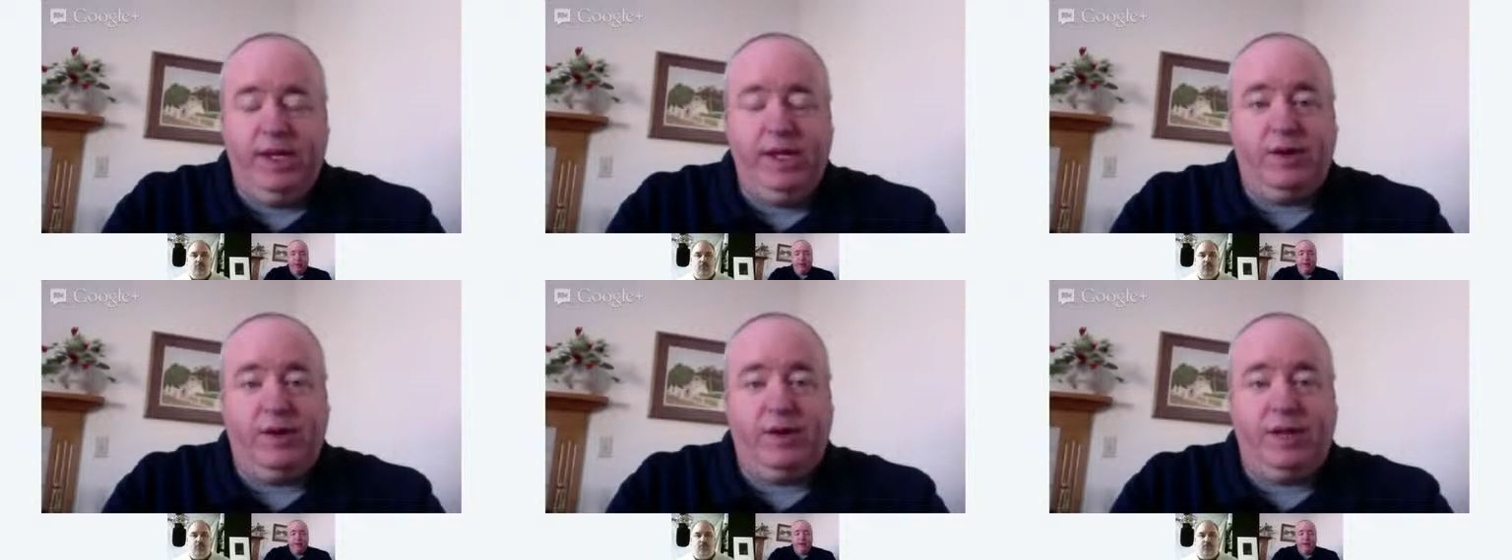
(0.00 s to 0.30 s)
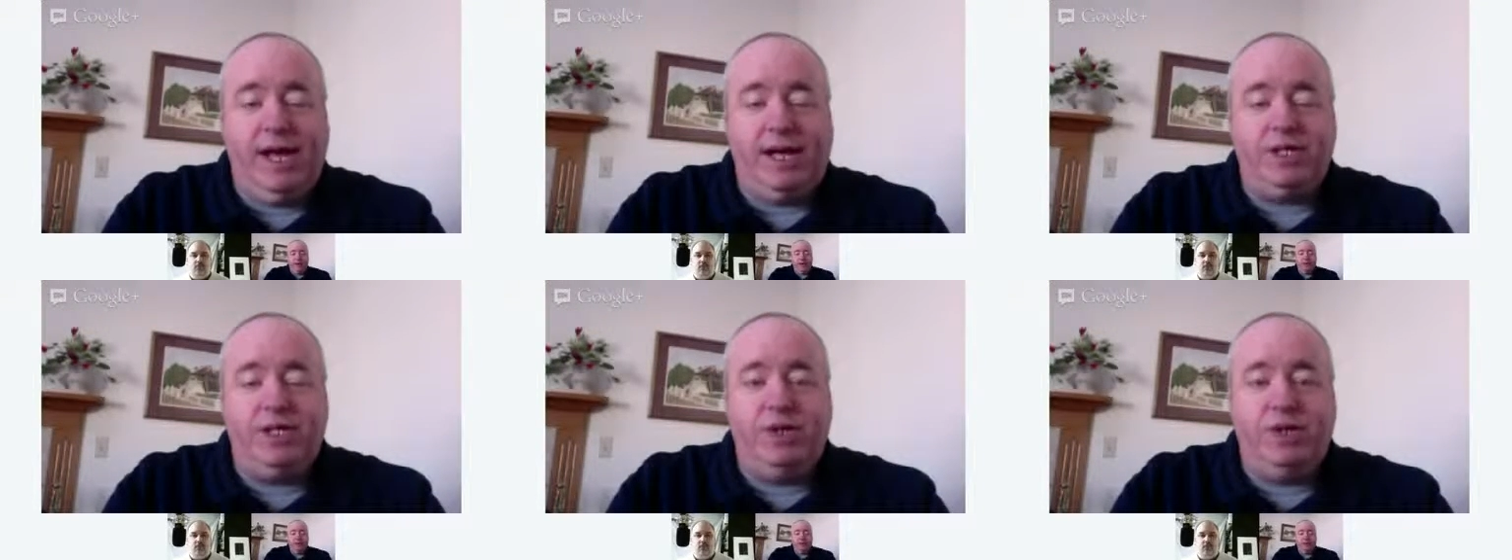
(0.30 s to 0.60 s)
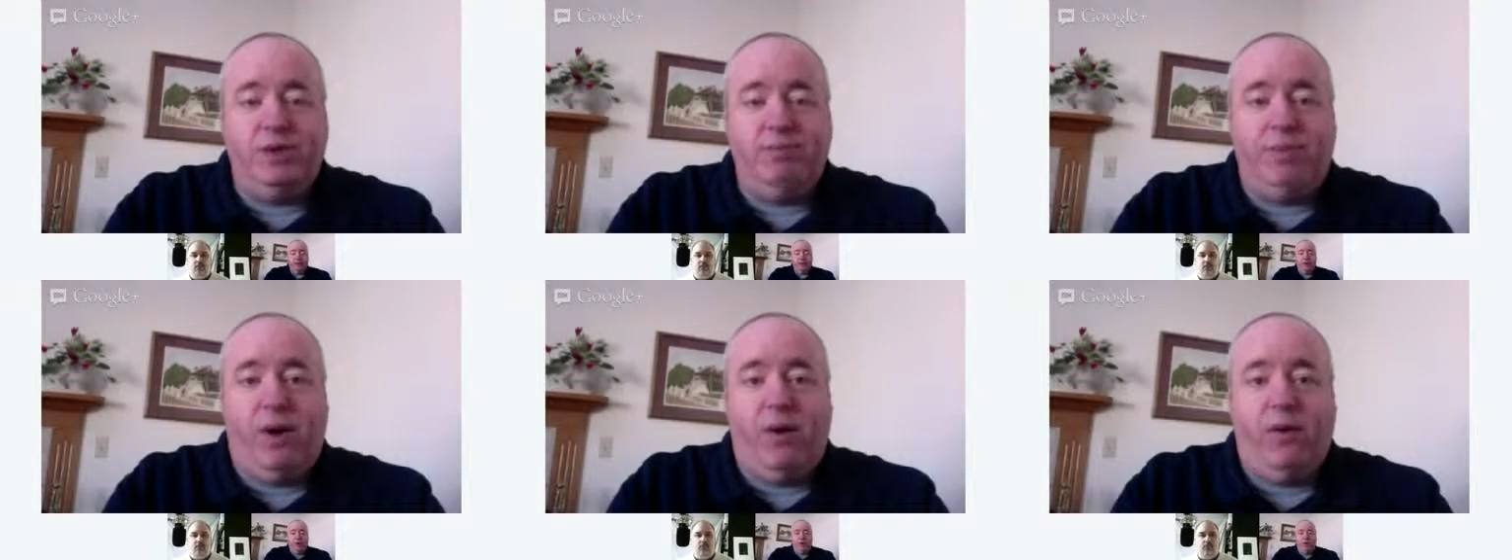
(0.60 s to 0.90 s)
you can actually
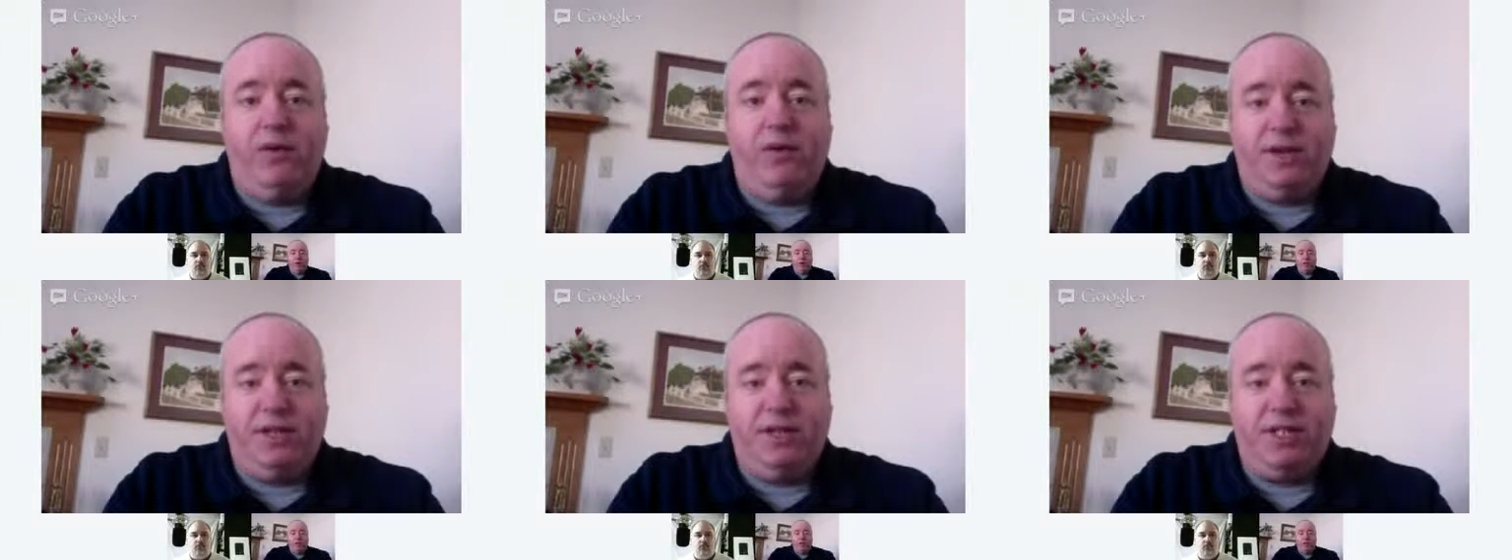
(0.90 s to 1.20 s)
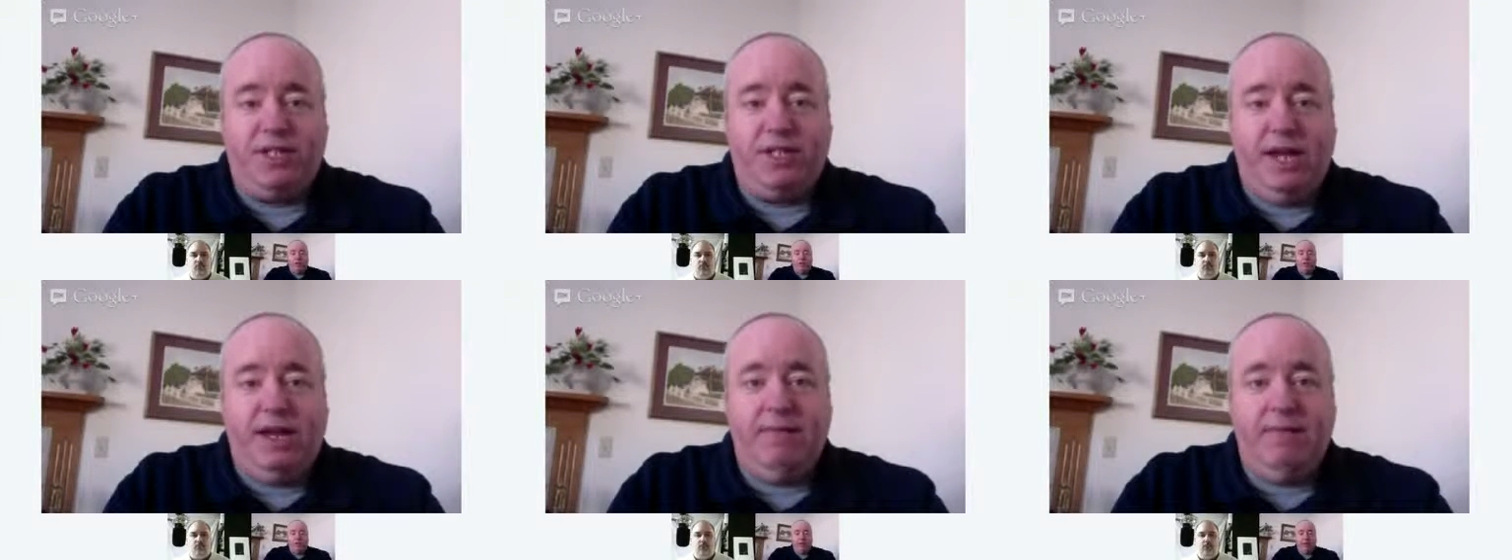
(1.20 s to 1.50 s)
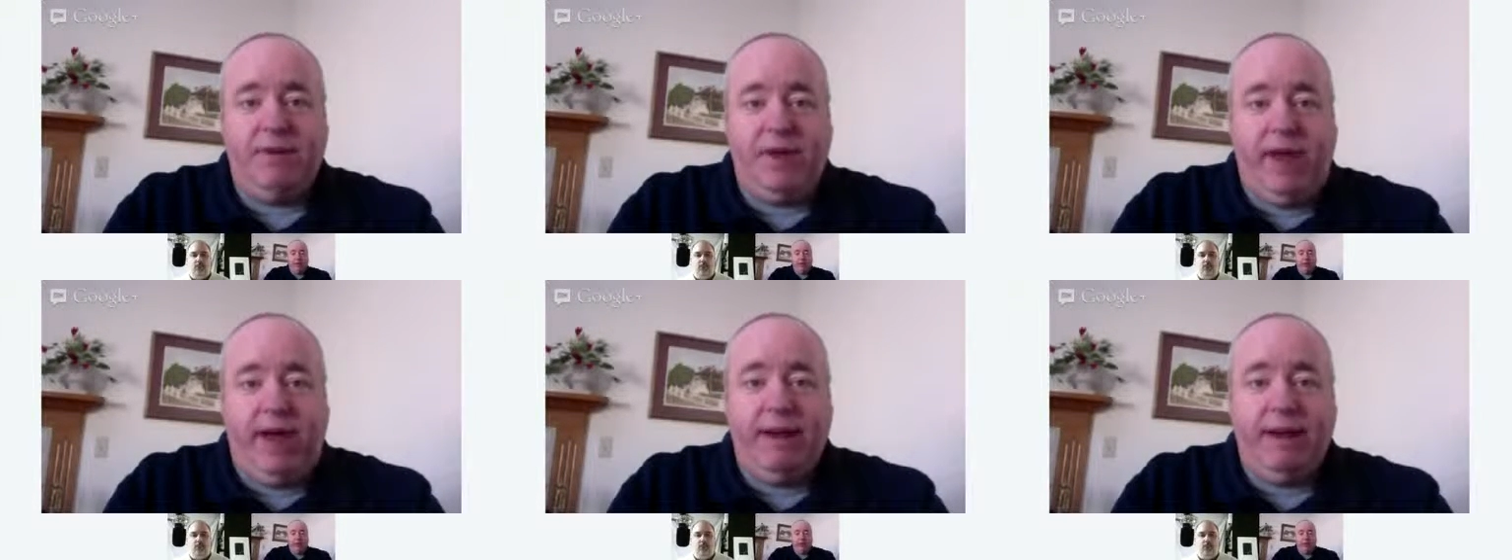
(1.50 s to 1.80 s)
do both at the
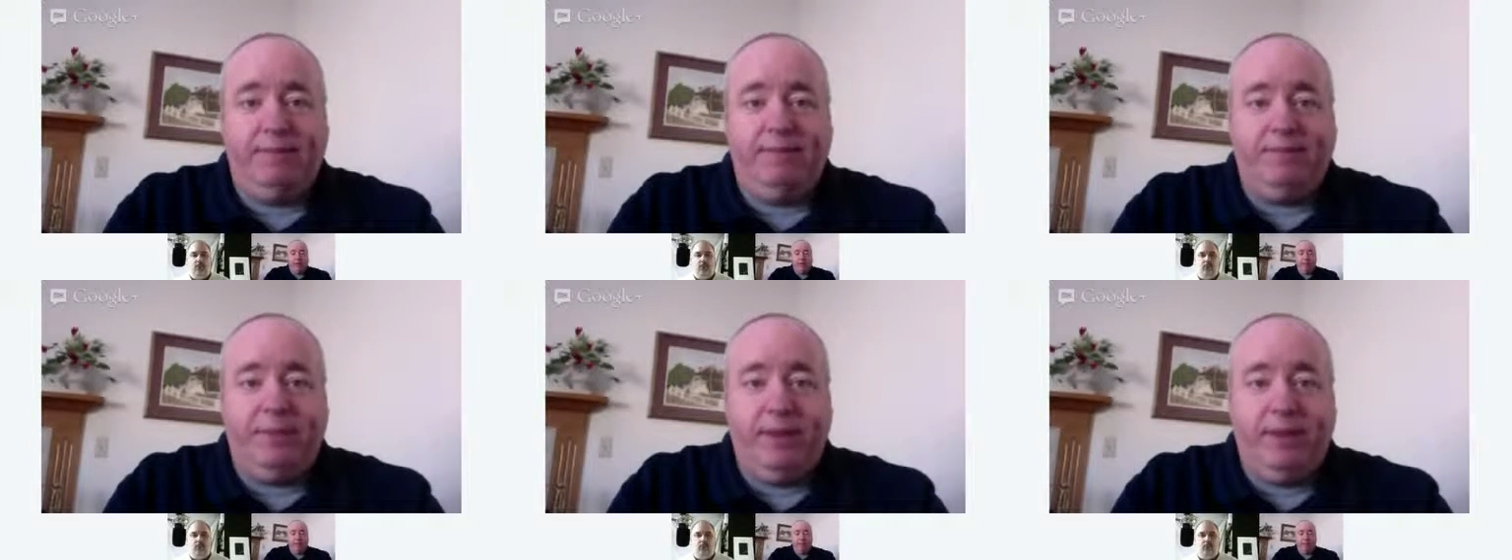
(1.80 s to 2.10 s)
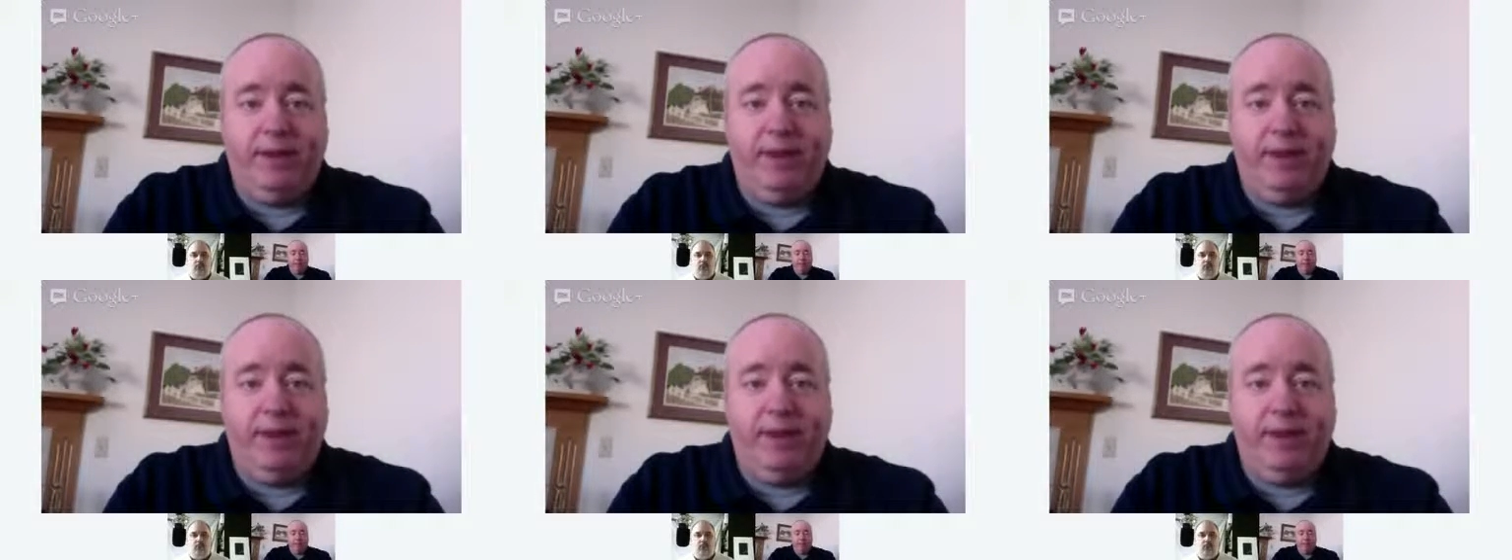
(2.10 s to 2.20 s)
same time.